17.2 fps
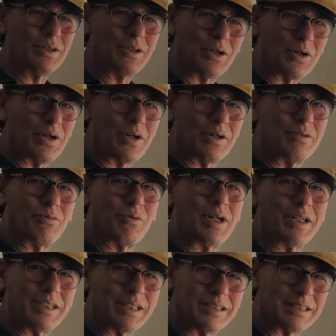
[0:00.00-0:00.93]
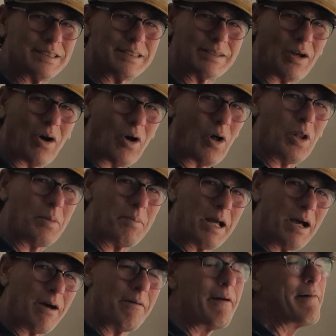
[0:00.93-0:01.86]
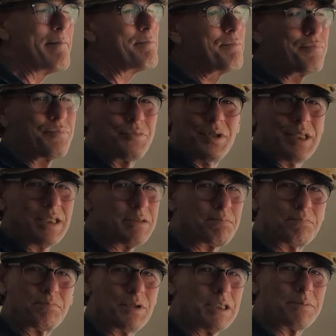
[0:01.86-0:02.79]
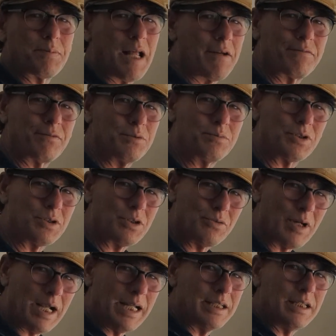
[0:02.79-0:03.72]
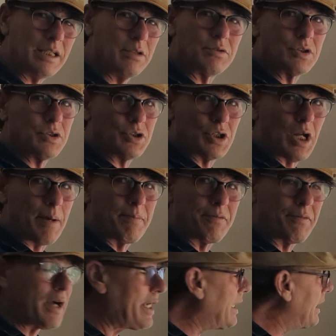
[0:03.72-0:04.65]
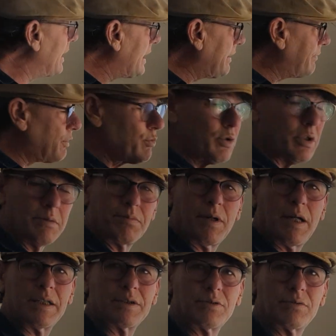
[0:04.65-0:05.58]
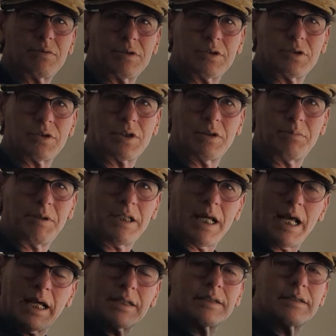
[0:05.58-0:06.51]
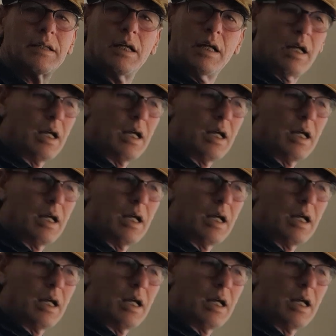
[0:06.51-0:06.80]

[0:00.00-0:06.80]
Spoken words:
learn what this is all about, these platforms are great. Shopify, even WordPress, which is going to be next.